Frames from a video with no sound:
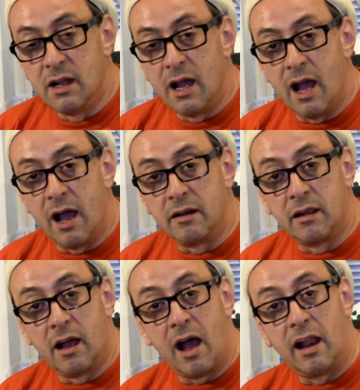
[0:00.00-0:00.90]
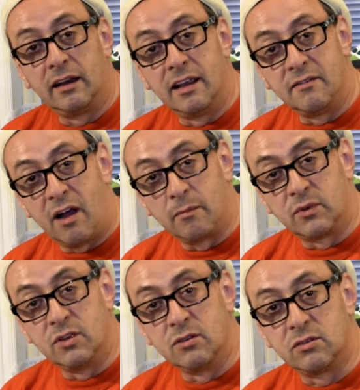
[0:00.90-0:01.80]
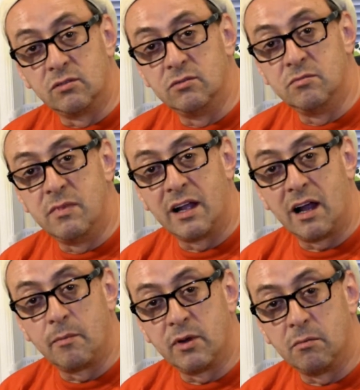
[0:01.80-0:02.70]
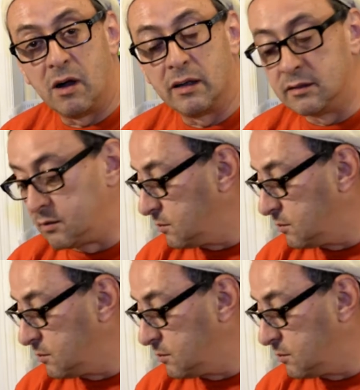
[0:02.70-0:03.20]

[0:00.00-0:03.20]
and I'll leave up to you to make up your mind.